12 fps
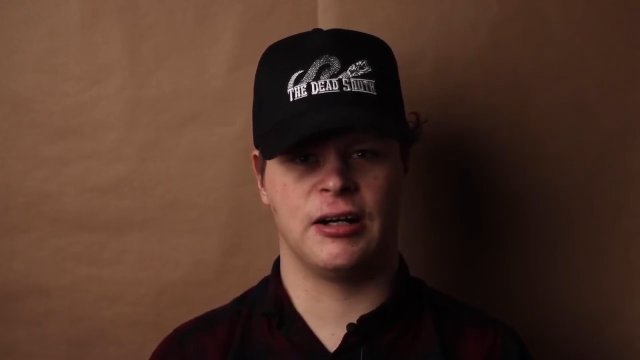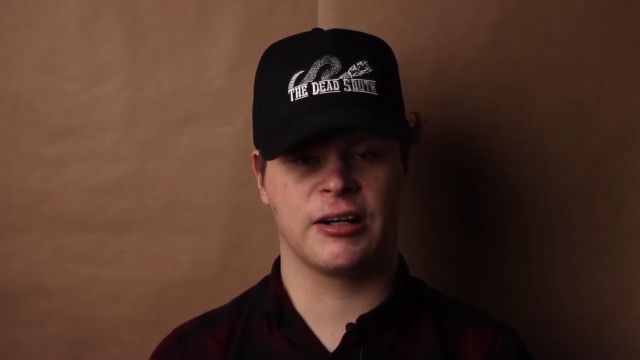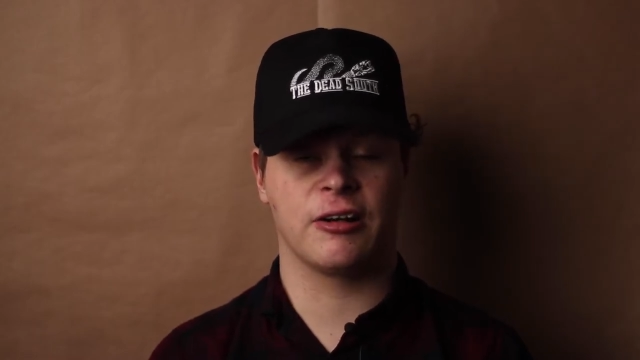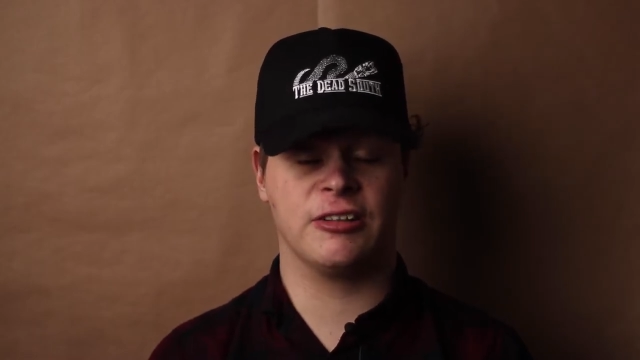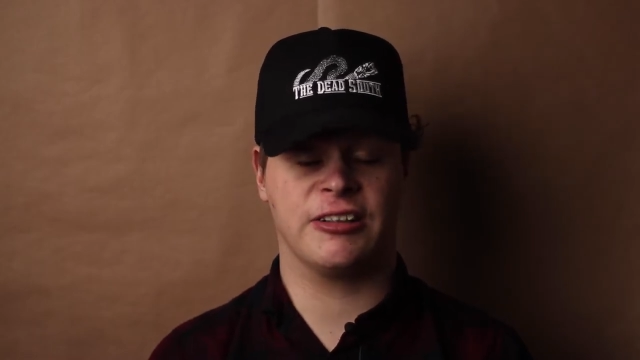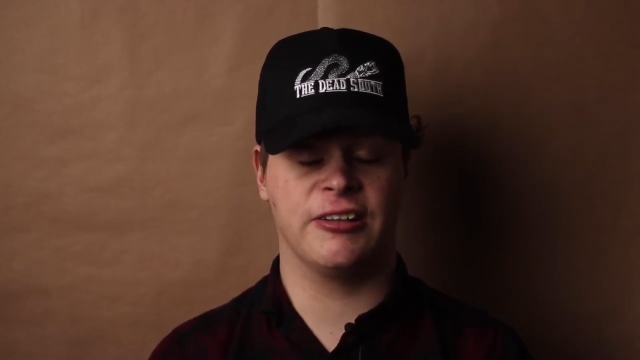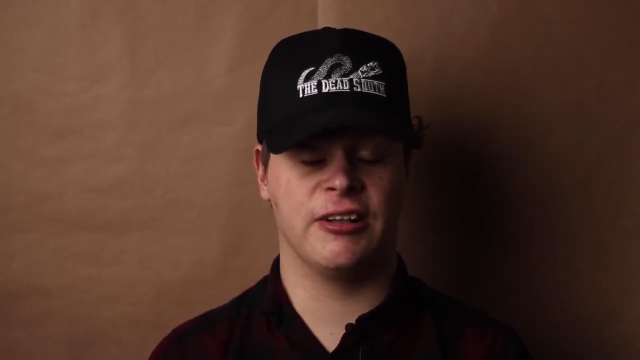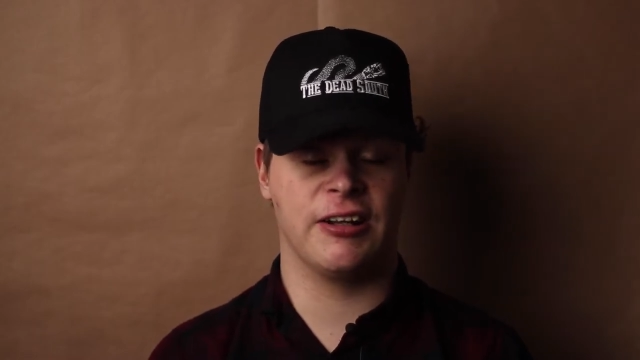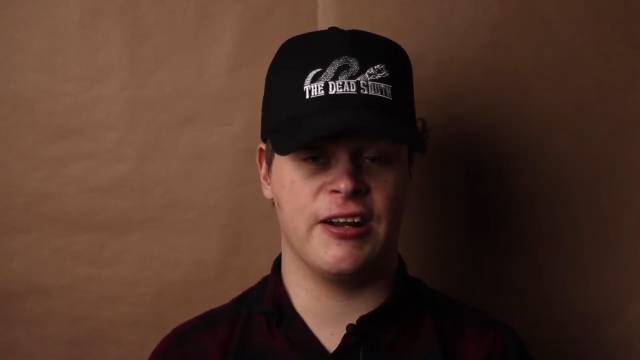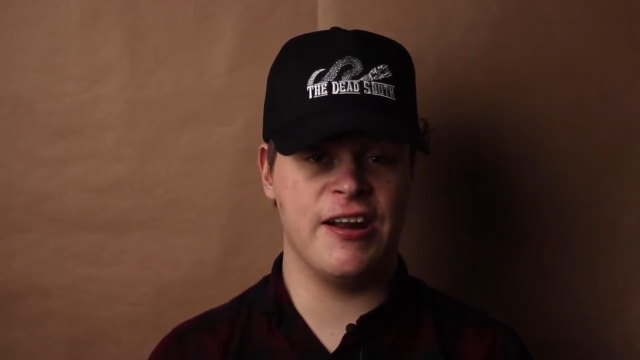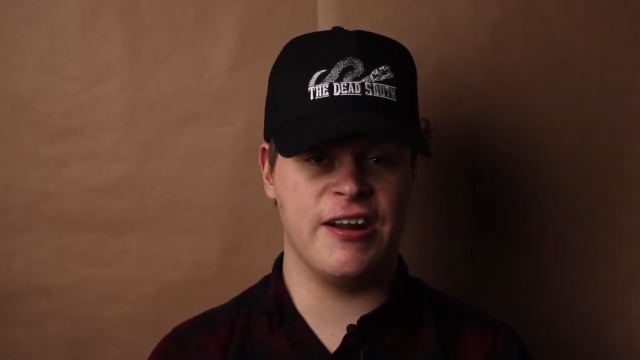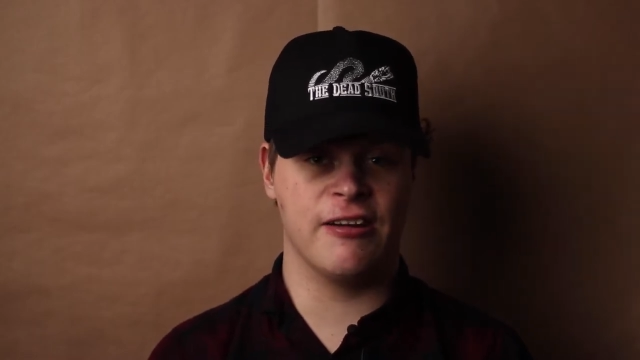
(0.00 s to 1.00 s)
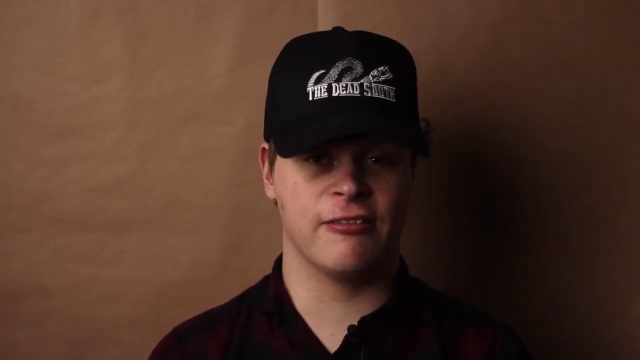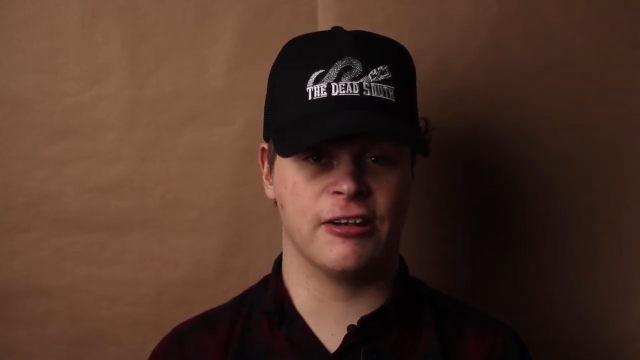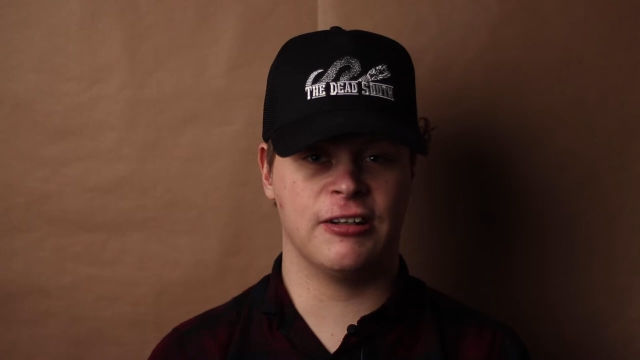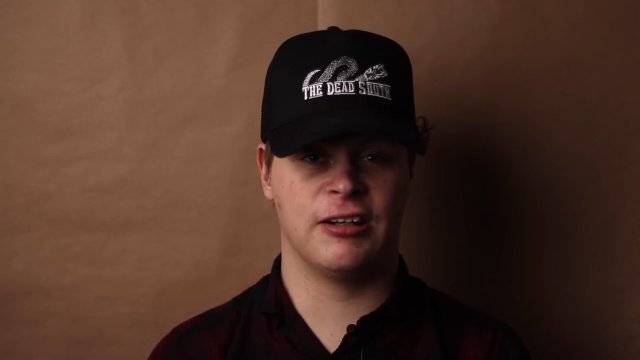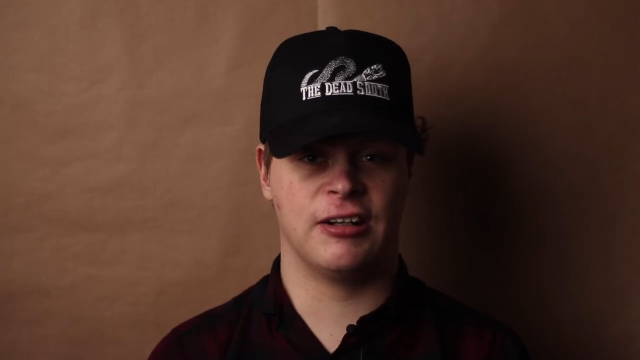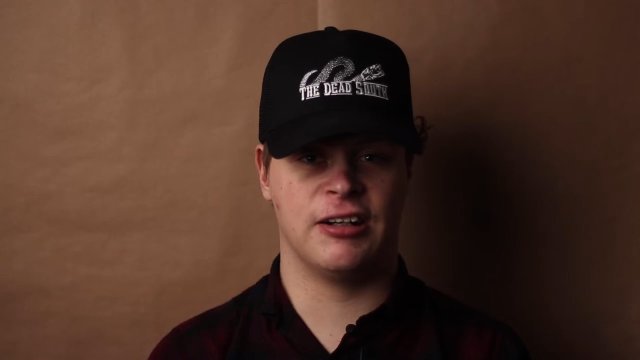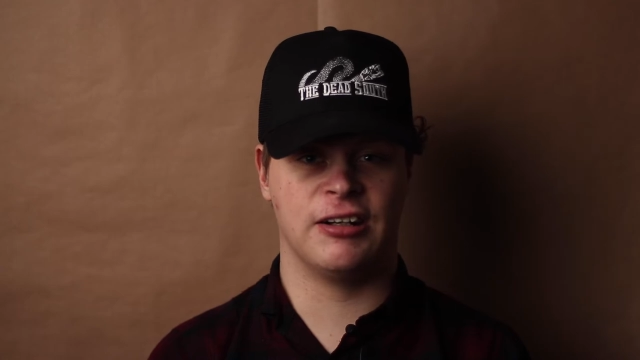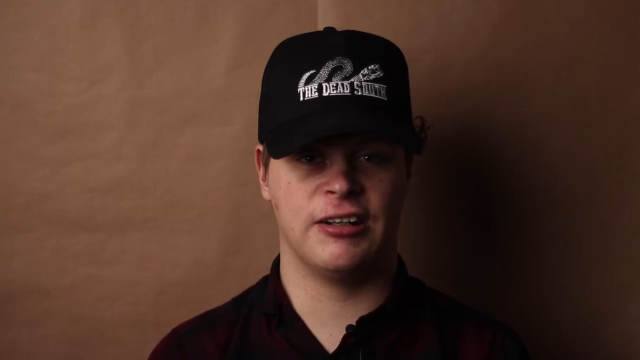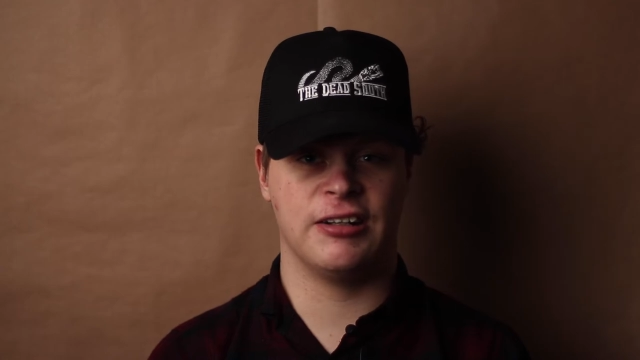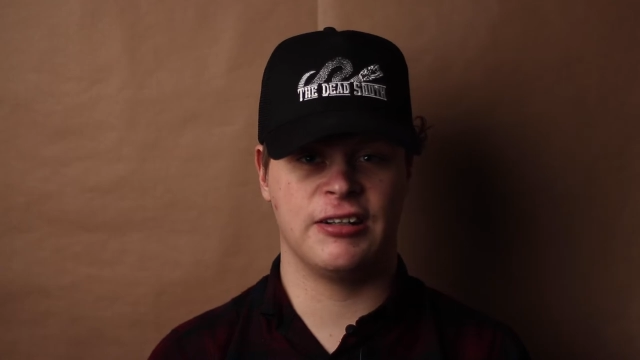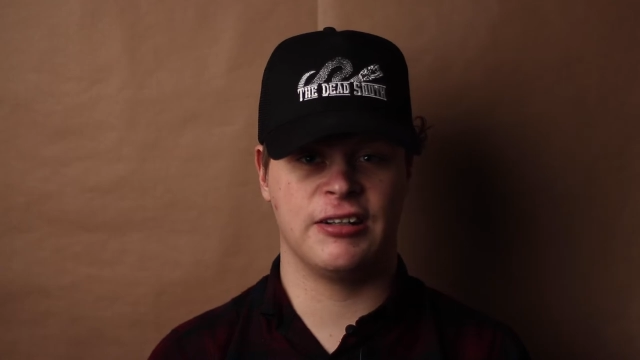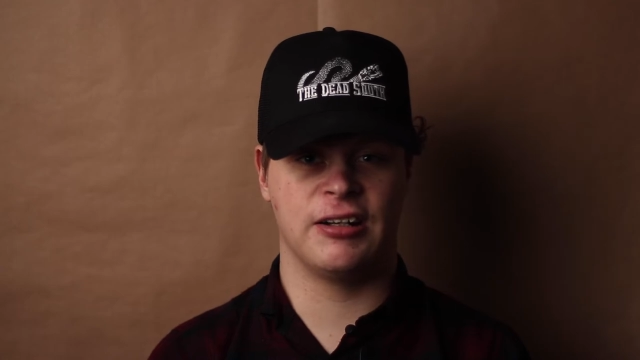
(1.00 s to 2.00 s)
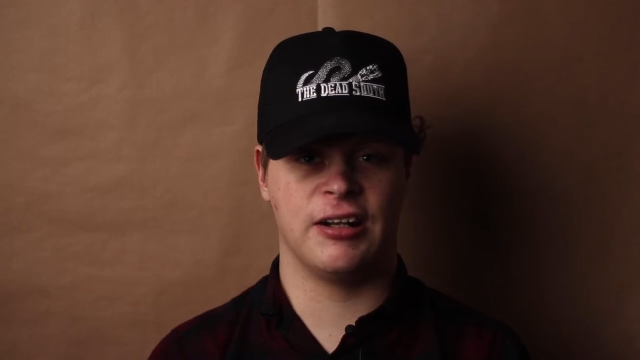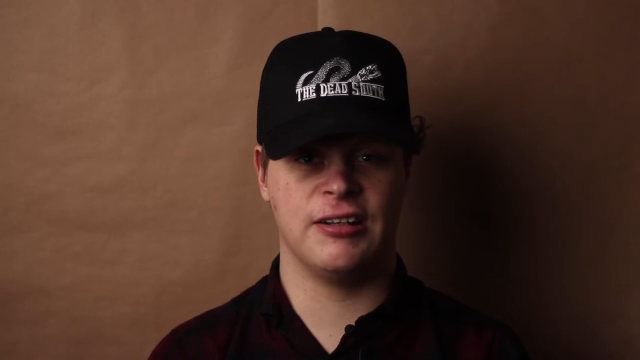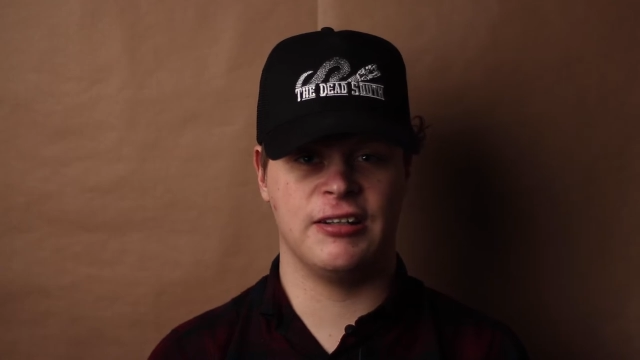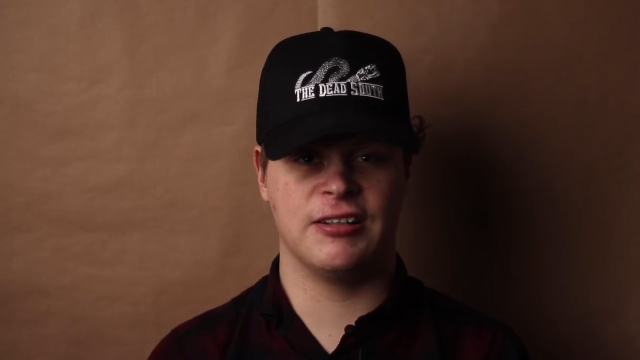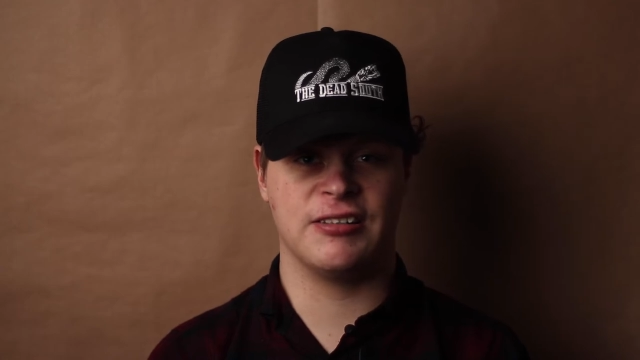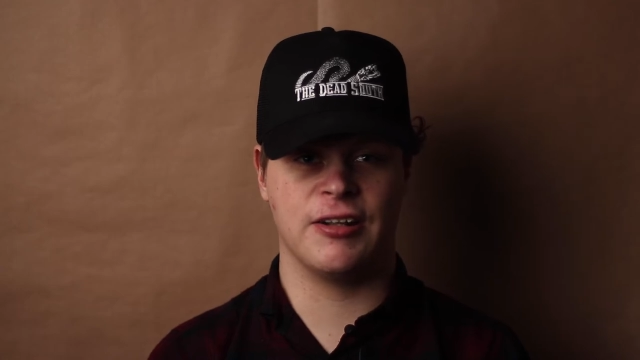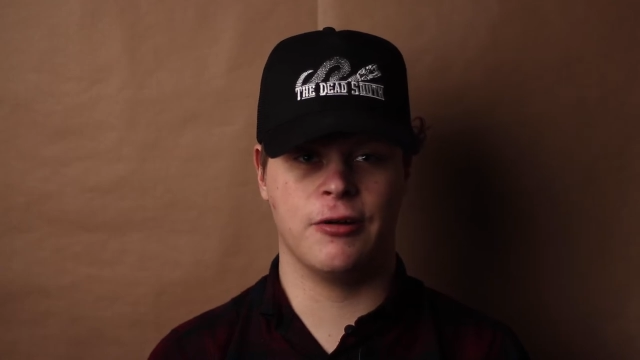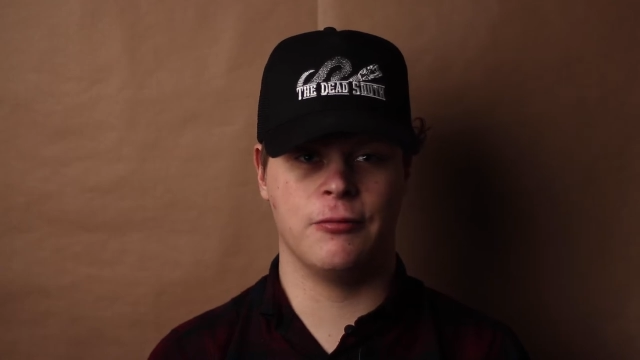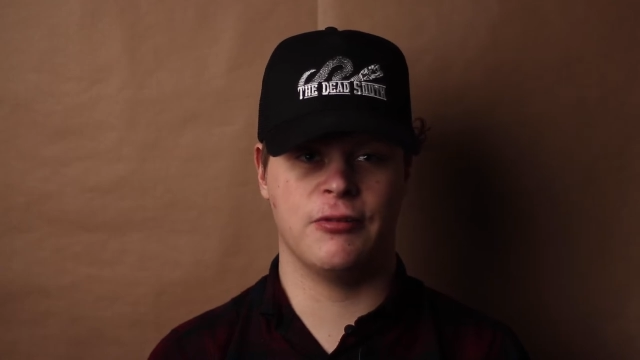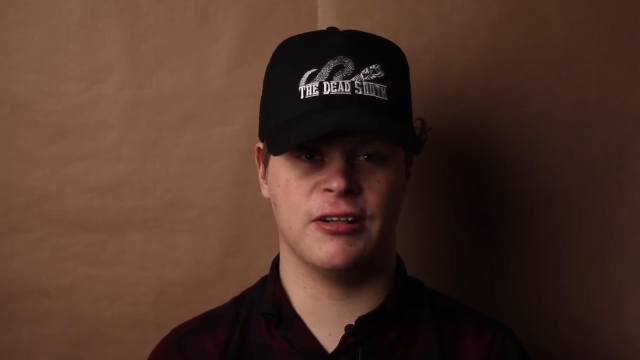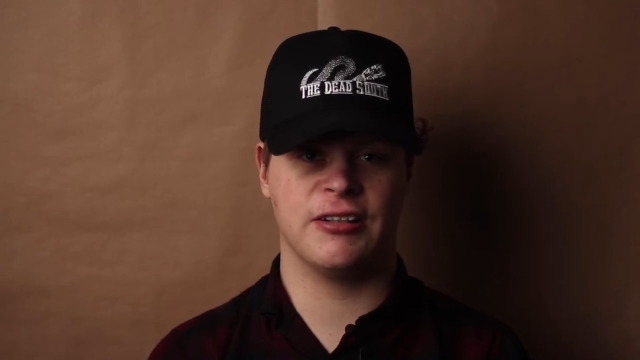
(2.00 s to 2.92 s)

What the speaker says: constantly hear it. There's no